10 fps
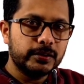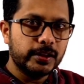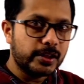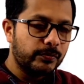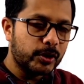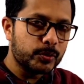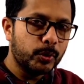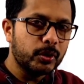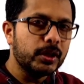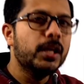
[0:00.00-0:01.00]
Listen once
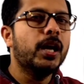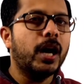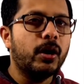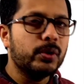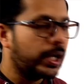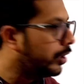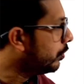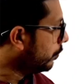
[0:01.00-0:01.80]
more. How can you